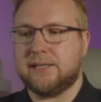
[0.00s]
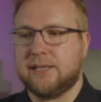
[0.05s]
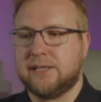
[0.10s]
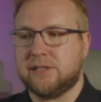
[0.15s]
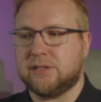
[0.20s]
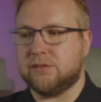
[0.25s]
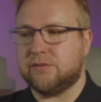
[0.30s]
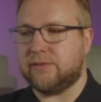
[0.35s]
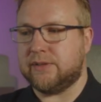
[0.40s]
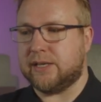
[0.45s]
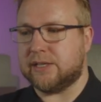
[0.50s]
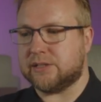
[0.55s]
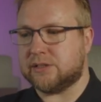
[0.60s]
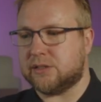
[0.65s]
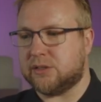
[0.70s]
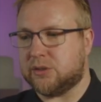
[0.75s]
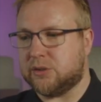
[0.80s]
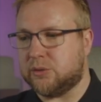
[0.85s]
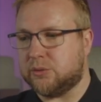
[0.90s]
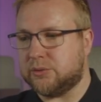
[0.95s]
into V S
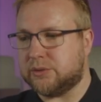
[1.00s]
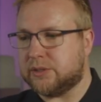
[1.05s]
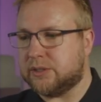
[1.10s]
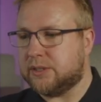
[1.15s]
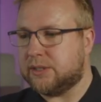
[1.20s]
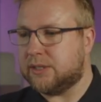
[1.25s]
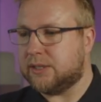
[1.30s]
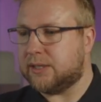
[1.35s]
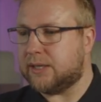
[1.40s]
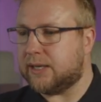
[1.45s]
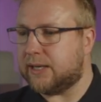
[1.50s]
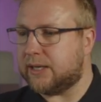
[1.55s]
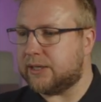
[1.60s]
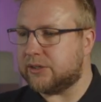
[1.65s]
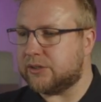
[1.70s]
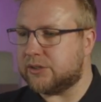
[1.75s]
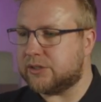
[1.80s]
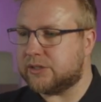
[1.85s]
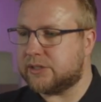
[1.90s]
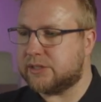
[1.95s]
Code
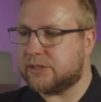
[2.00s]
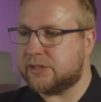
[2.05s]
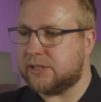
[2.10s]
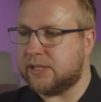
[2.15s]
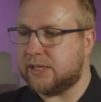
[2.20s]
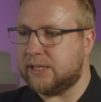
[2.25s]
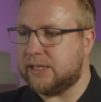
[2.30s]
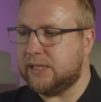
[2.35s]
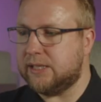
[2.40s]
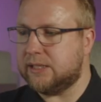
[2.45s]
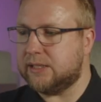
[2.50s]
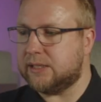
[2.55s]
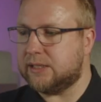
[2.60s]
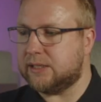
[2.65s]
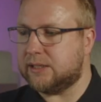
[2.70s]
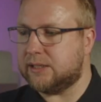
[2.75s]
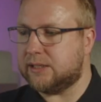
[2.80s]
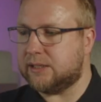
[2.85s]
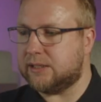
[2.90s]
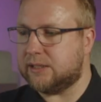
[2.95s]
and see,
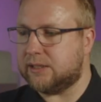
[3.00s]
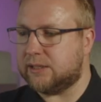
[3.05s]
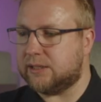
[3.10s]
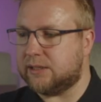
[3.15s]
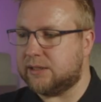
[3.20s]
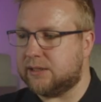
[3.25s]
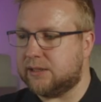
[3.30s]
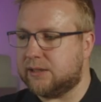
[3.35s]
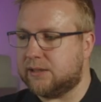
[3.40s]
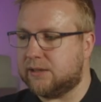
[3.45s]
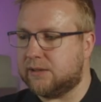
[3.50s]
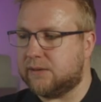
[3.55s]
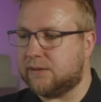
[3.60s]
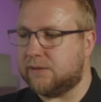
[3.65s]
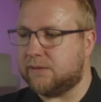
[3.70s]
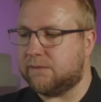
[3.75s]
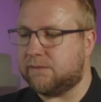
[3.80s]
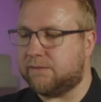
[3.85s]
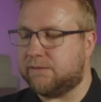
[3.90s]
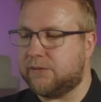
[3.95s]

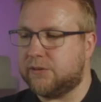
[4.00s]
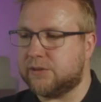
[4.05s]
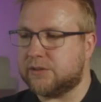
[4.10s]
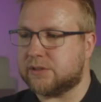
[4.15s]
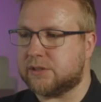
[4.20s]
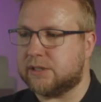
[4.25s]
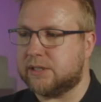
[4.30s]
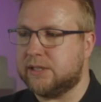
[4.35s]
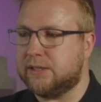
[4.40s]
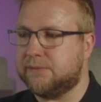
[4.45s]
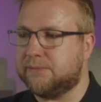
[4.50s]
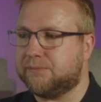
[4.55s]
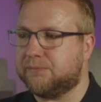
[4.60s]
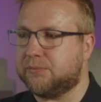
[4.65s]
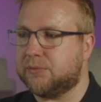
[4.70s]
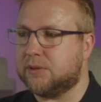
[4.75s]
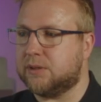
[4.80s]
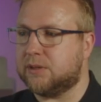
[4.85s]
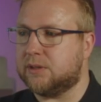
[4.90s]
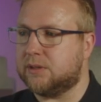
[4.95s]
firstly,
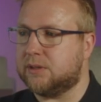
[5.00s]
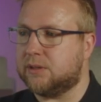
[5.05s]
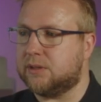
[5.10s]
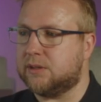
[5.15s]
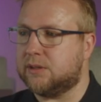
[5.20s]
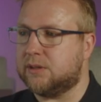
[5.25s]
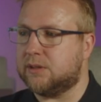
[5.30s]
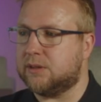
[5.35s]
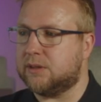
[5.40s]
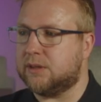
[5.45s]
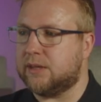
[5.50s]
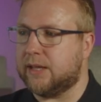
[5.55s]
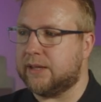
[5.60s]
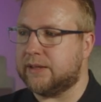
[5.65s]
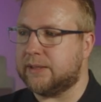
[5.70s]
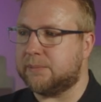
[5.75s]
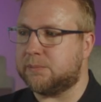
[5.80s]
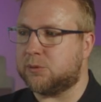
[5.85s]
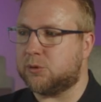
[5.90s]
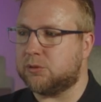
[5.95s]
that
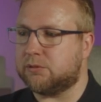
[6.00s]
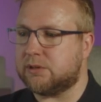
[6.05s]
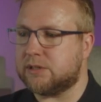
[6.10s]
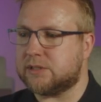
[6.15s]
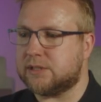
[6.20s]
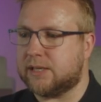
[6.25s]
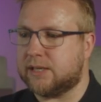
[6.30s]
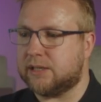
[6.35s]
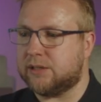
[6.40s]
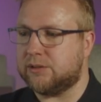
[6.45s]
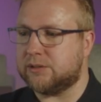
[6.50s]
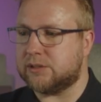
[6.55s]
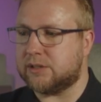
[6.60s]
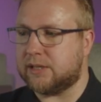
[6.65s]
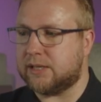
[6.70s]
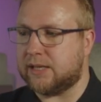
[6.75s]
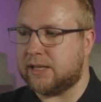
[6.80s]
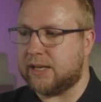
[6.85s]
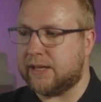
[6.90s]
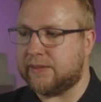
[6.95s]
the progress dialogues are
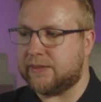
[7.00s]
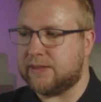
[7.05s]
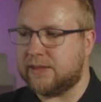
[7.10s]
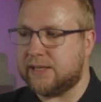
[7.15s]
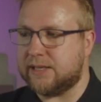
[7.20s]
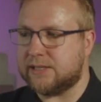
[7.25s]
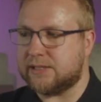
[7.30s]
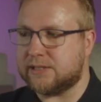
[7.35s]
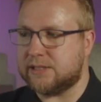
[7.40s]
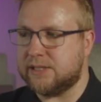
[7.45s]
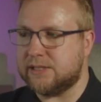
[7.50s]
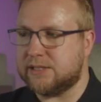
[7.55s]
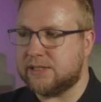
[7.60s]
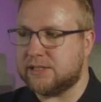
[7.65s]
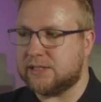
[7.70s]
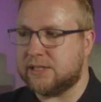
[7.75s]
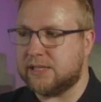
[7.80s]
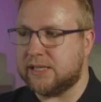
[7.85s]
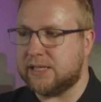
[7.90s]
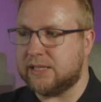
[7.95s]
there, and this this
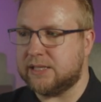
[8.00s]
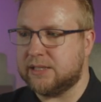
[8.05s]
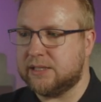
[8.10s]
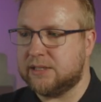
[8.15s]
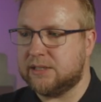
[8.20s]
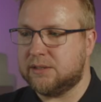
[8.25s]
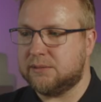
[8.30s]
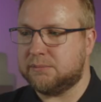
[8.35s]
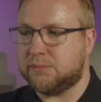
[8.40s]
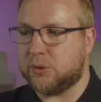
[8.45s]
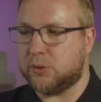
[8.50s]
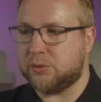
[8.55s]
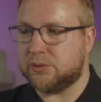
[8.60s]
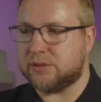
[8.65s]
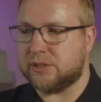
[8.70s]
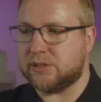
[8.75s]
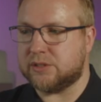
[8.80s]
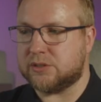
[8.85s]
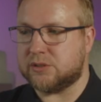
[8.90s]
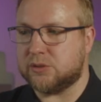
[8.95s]
is the
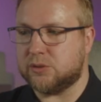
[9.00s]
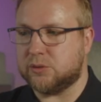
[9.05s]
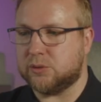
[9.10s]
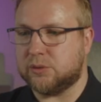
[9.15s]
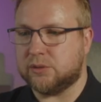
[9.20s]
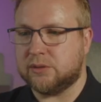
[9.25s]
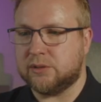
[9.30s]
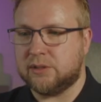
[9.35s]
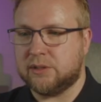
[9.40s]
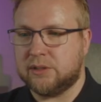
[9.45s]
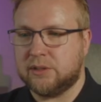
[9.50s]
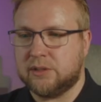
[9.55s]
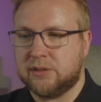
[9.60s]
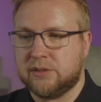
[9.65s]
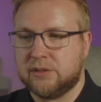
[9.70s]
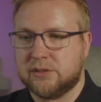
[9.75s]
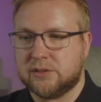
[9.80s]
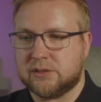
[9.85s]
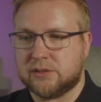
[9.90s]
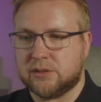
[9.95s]
post install.
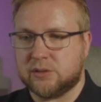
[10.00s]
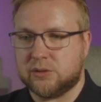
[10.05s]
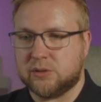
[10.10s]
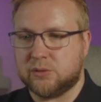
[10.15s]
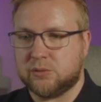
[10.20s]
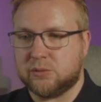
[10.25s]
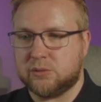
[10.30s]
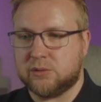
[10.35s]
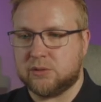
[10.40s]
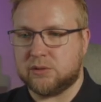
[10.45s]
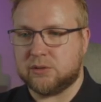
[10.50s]
So